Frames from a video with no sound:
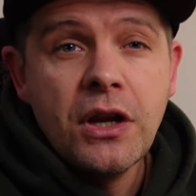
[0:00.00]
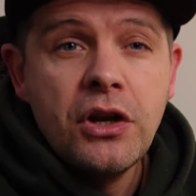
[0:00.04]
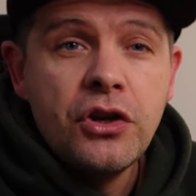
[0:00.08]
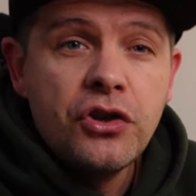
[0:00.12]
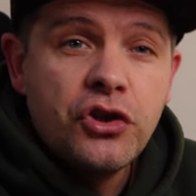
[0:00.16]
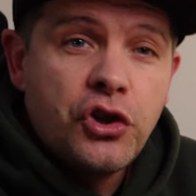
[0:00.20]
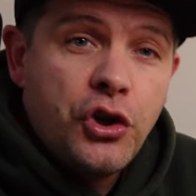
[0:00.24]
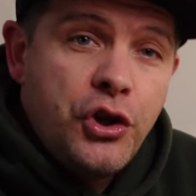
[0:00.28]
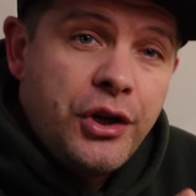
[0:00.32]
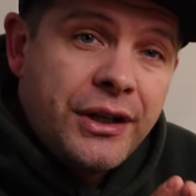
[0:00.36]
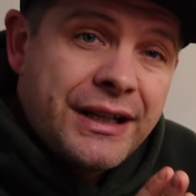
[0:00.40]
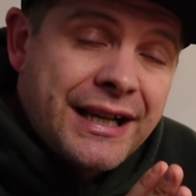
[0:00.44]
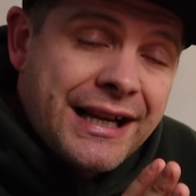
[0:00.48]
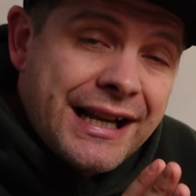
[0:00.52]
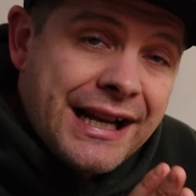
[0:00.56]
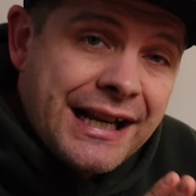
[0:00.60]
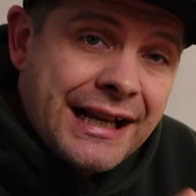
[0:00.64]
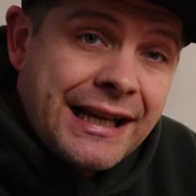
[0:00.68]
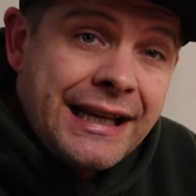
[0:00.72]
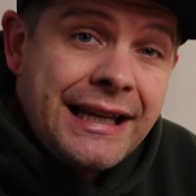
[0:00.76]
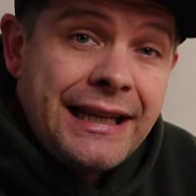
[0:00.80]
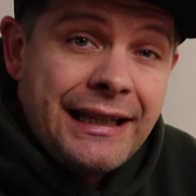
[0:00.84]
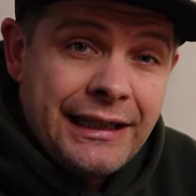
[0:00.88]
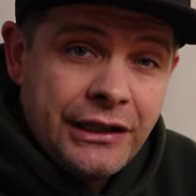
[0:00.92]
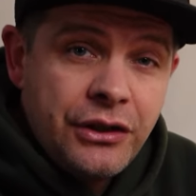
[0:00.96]
So you can
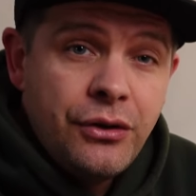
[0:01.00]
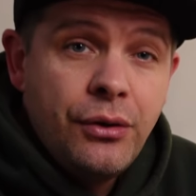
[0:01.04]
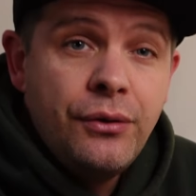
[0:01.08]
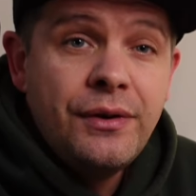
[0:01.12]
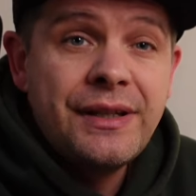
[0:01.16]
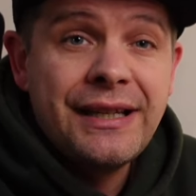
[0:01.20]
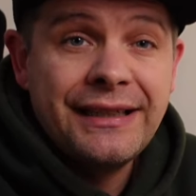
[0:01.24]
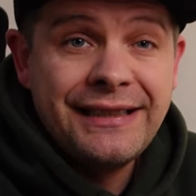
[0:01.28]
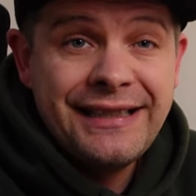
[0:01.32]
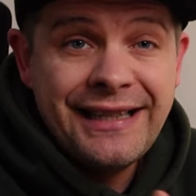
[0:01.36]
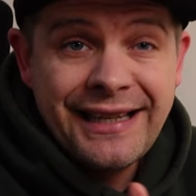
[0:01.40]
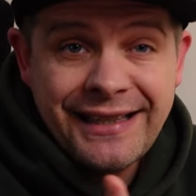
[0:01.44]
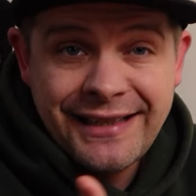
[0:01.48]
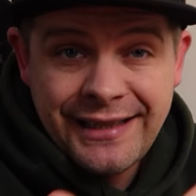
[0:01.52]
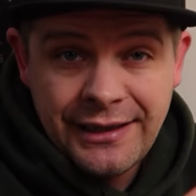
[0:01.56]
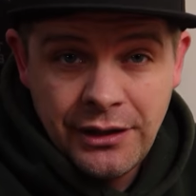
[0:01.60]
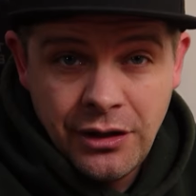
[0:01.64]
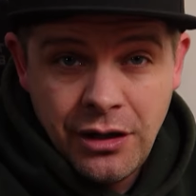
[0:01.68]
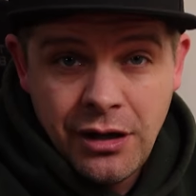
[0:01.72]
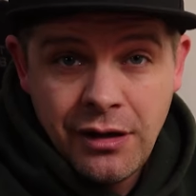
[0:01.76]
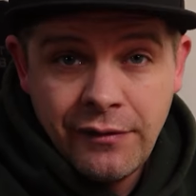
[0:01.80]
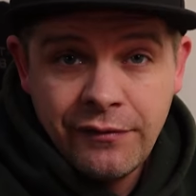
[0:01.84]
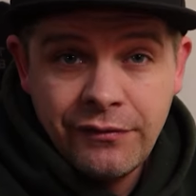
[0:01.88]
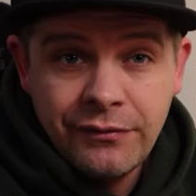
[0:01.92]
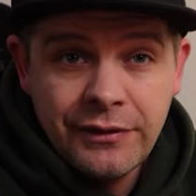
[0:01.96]
clearly use a
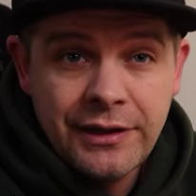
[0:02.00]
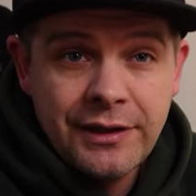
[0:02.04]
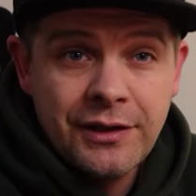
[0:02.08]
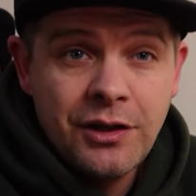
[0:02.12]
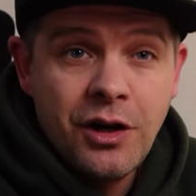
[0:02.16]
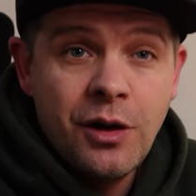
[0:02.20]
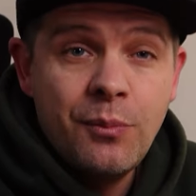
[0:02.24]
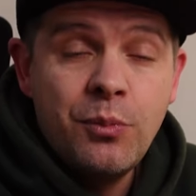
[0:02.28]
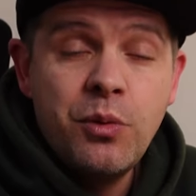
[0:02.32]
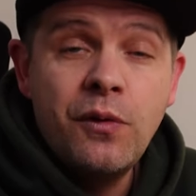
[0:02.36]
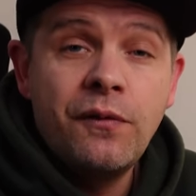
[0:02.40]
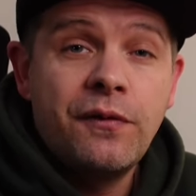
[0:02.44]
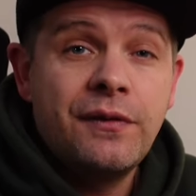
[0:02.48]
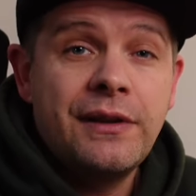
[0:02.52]
DSLR, for example,